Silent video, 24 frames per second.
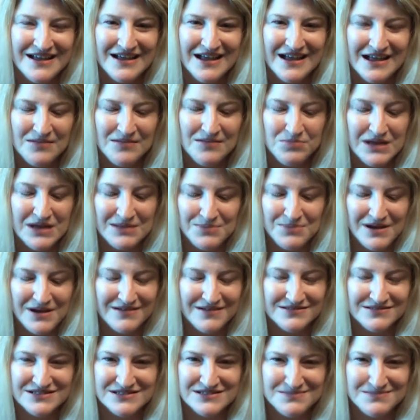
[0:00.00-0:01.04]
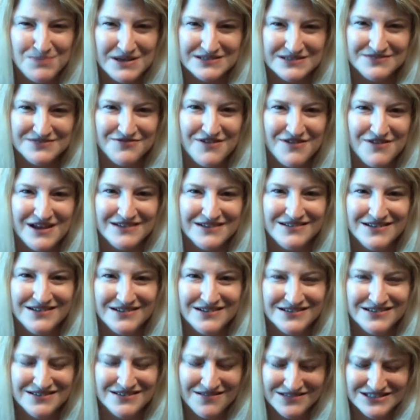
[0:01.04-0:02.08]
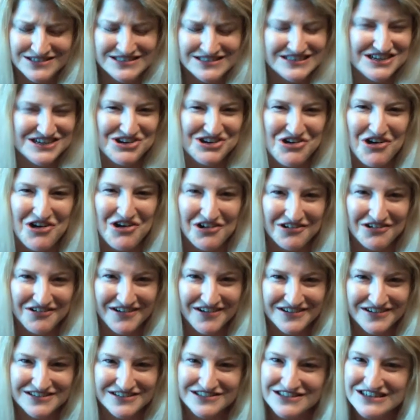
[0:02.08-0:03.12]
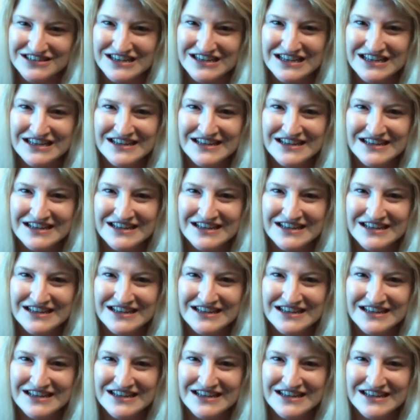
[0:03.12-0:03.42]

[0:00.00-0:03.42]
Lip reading: Black Baron's his best friend. He's not just a cockroach.